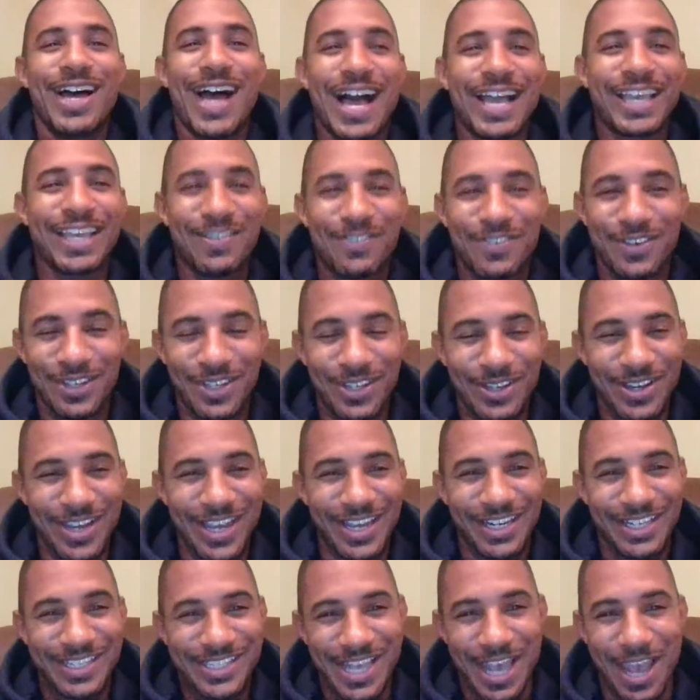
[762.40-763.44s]
give you a little
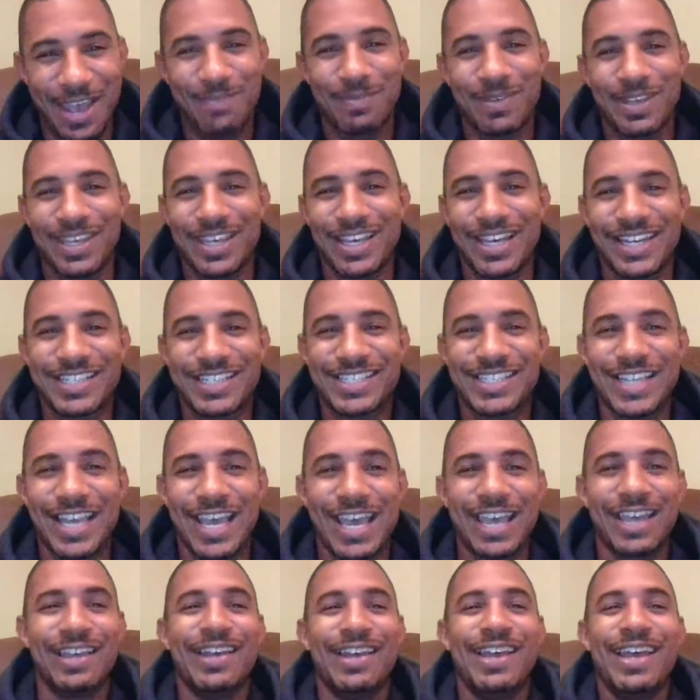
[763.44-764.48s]
entertainment. You
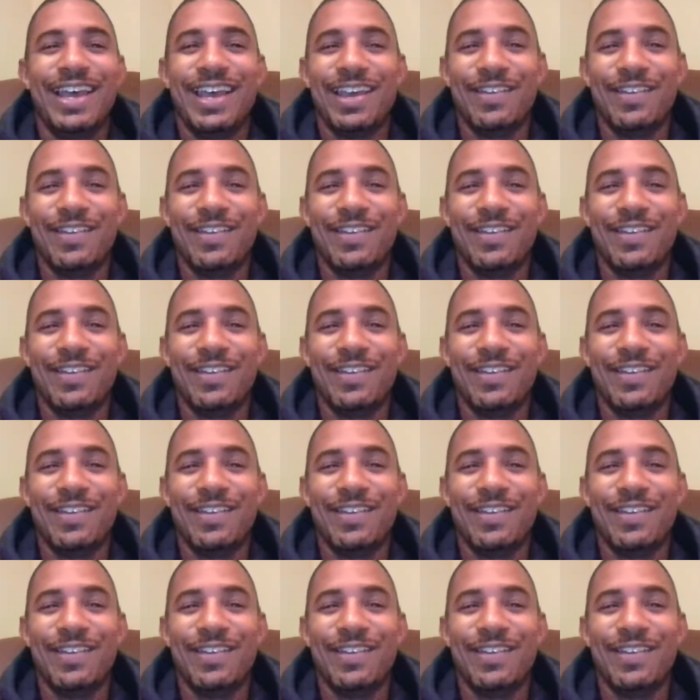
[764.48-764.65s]
understand?